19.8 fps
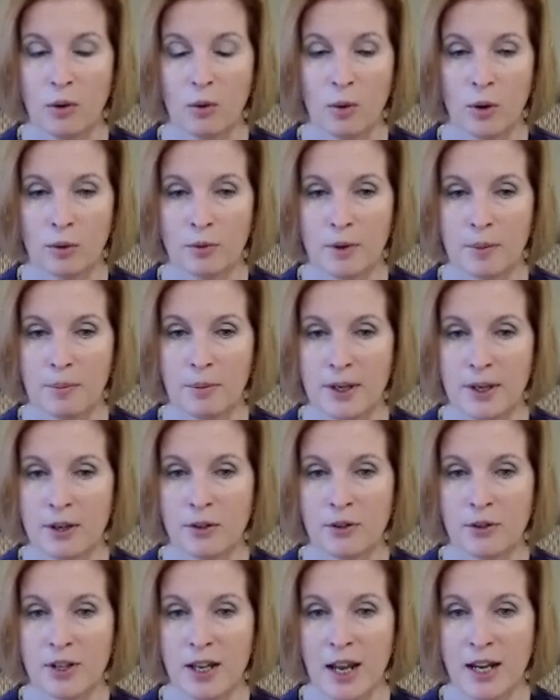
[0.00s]
or
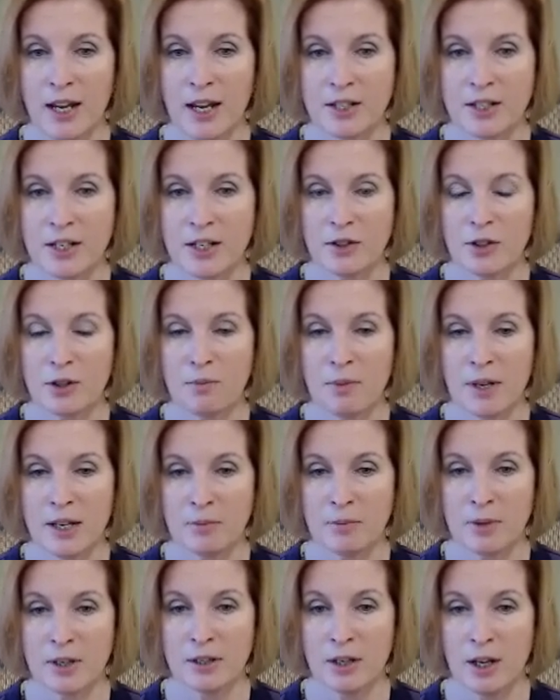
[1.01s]
repeal the 18th
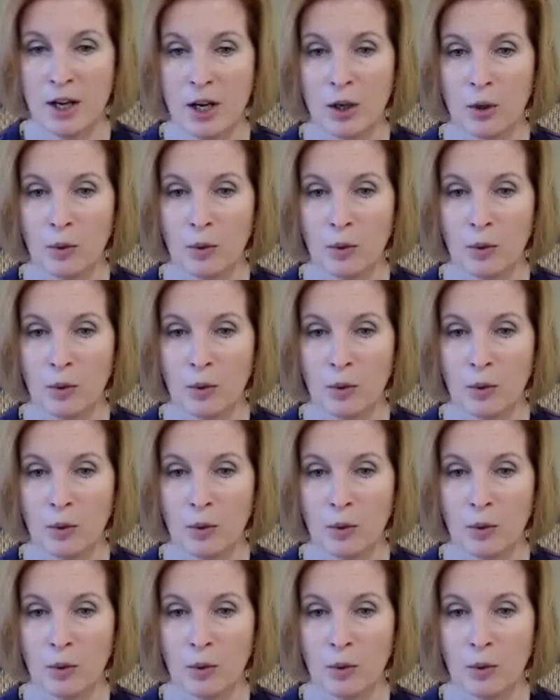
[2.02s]
Amendment